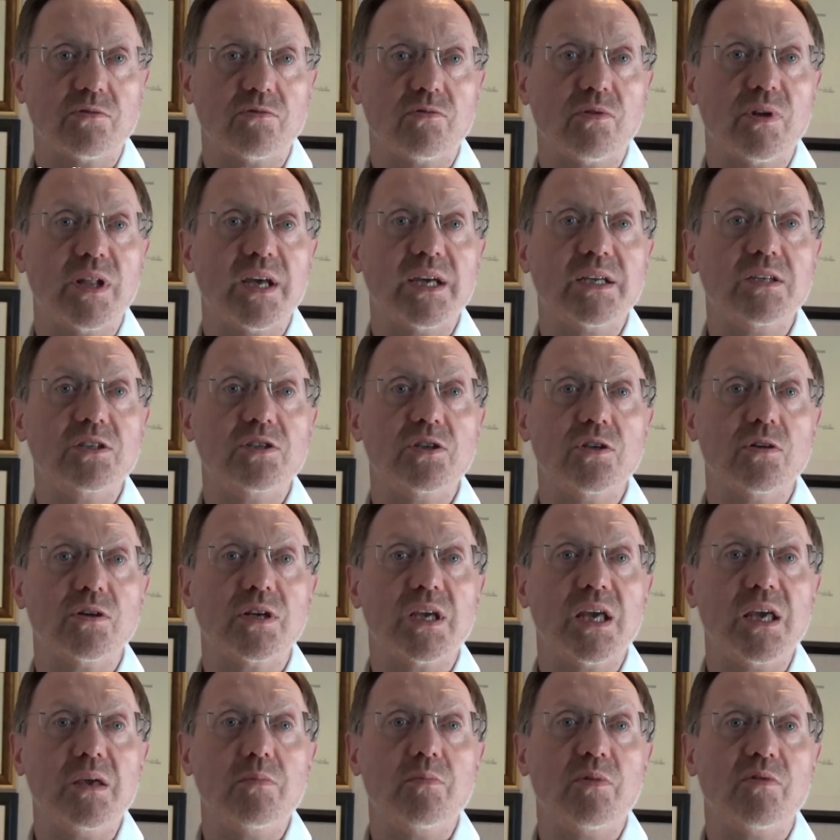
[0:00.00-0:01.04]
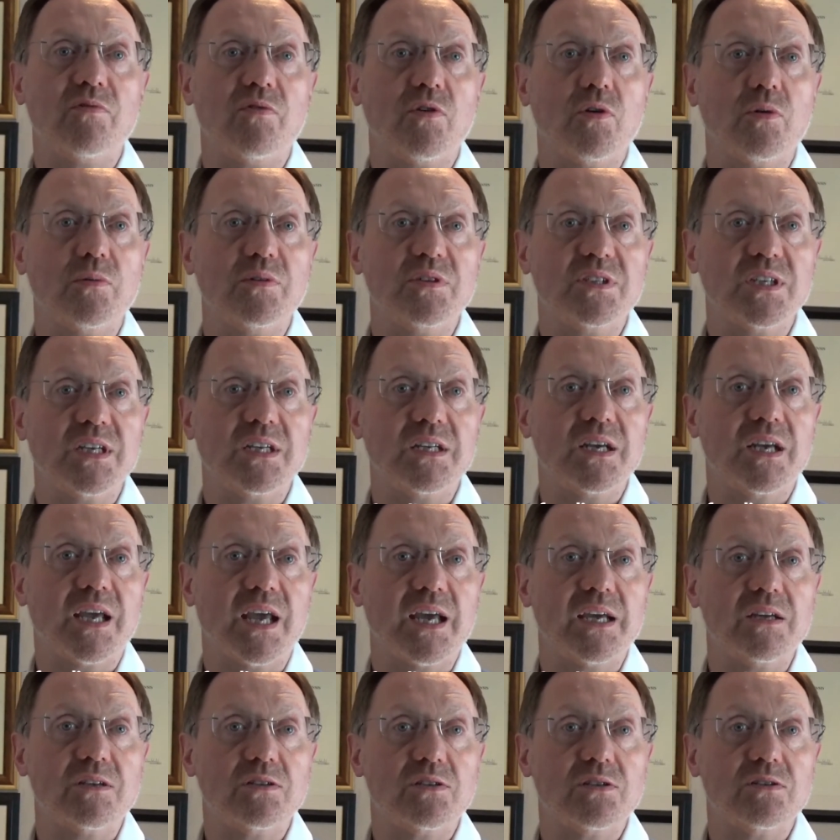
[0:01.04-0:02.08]
relate to your key performance
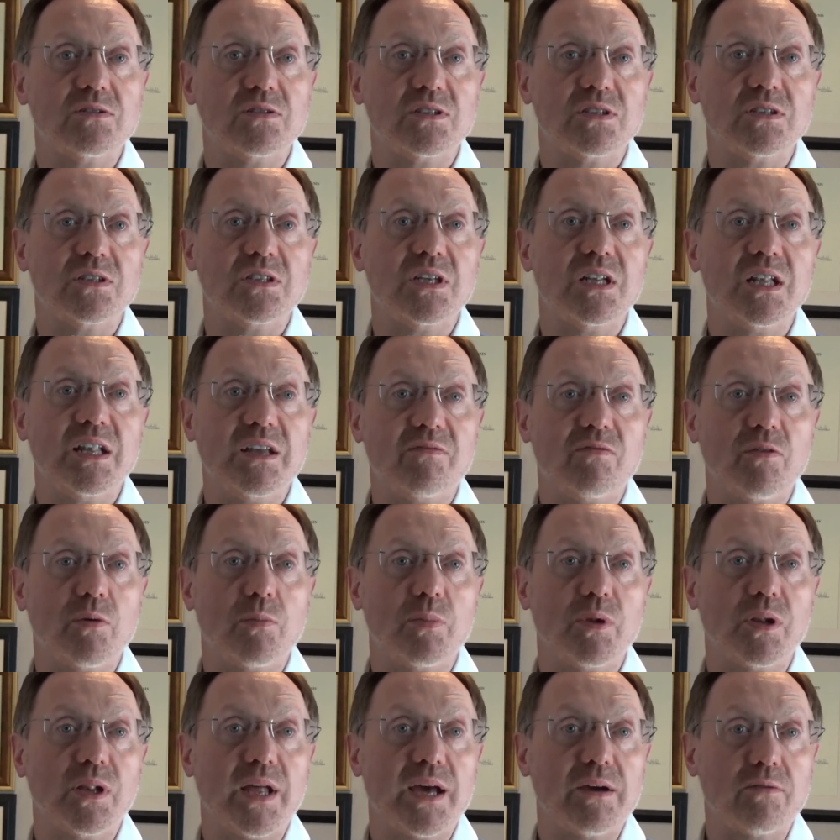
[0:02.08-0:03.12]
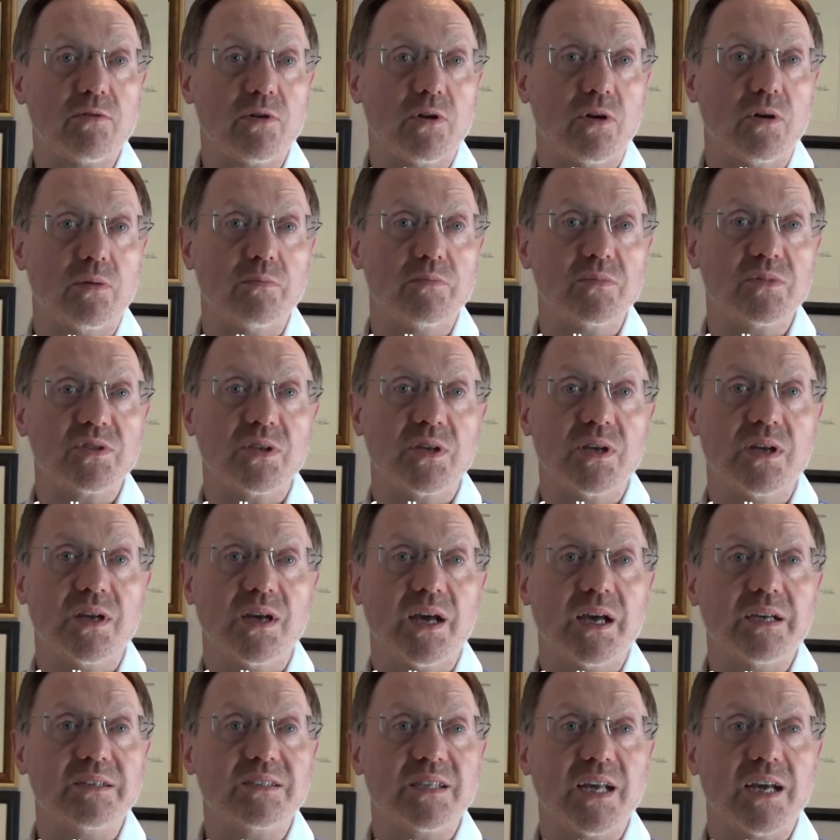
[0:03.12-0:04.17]
indicators and deliverable outcomes
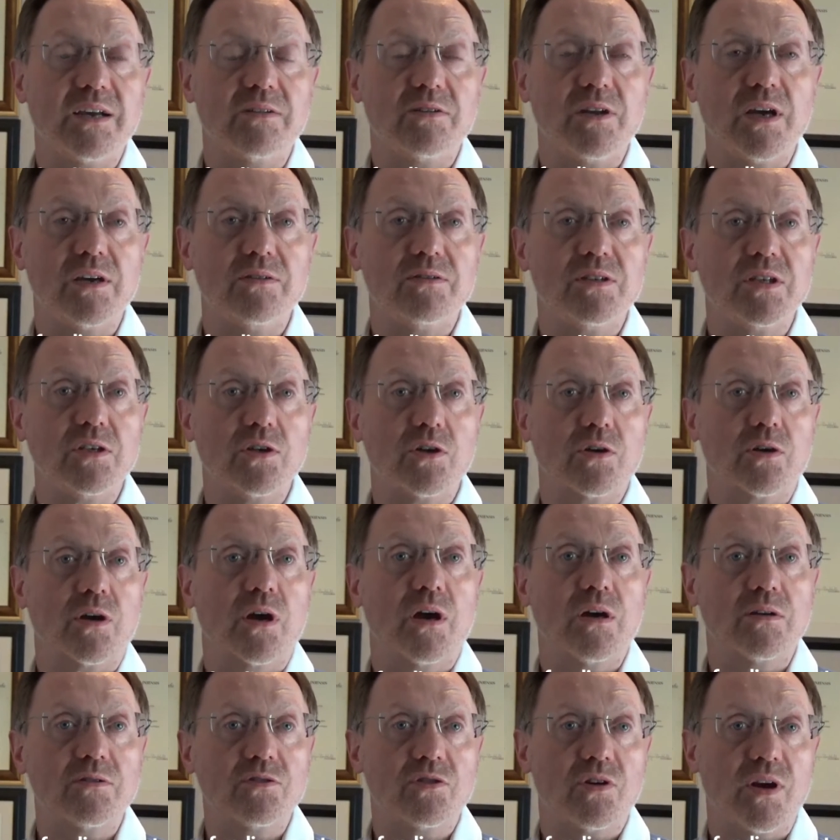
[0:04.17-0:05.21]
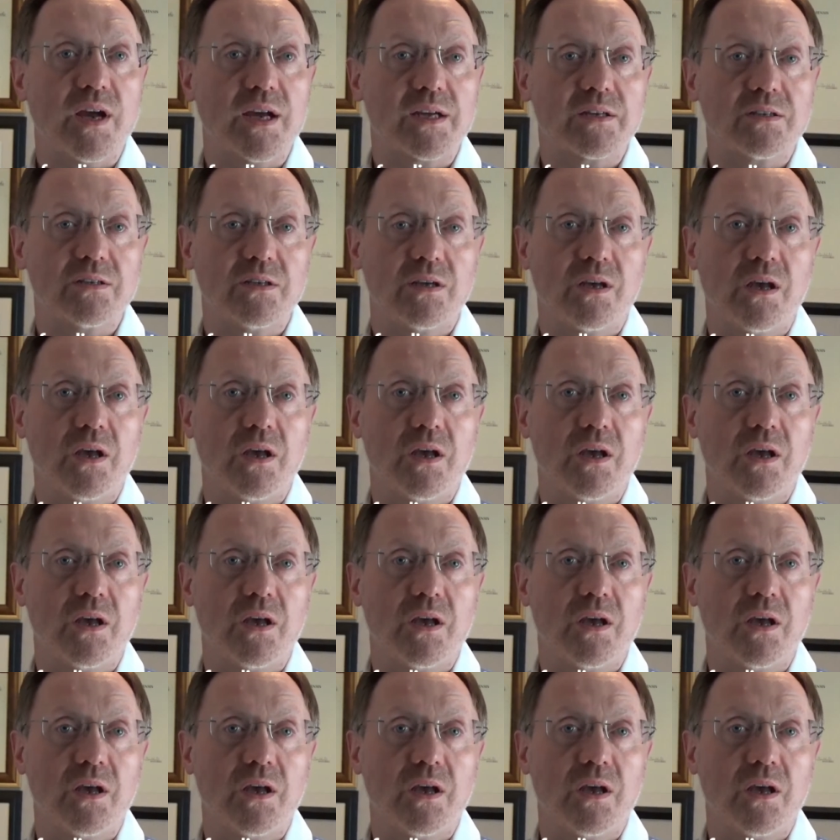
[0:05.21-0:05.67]
as set out in your contract,